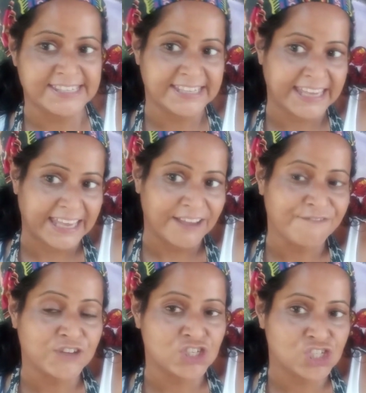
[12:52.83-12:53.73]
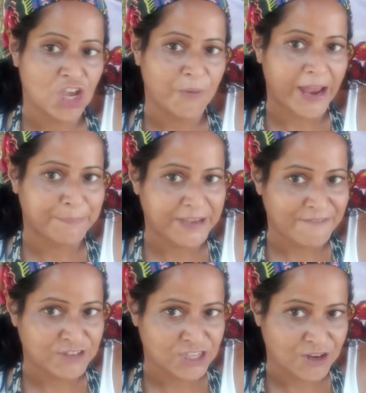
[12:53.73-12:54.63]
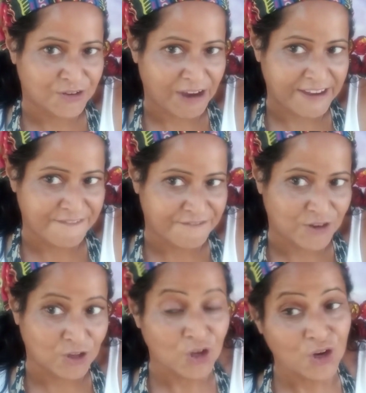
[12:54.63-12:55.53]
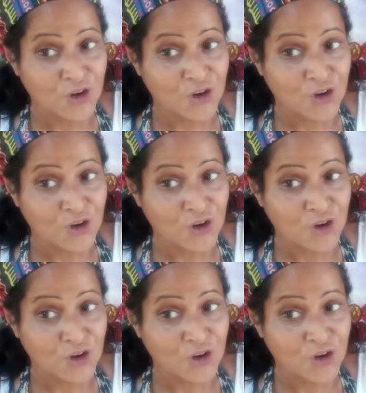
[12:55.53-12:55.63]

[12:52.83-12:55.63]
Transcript: to give, so I'd be ever so grateful.